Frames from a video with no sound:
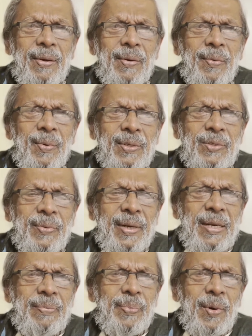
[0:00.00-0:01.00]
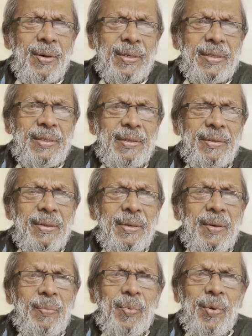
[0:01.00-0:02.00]
was very important
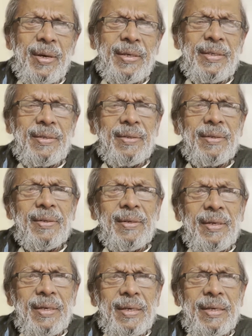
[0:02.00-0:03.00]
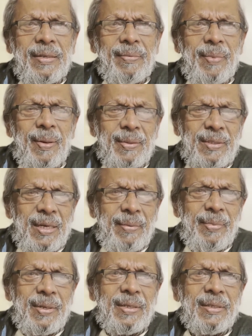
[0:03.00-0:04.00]
point in Bhau
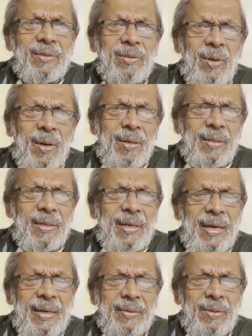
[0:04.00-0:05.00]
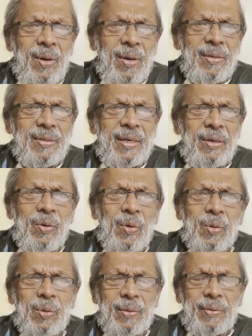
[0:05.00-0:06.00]
Saheb Ambedkar's thoughts and
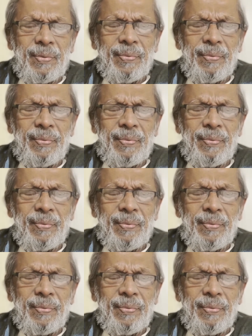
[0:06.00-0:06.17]
goal.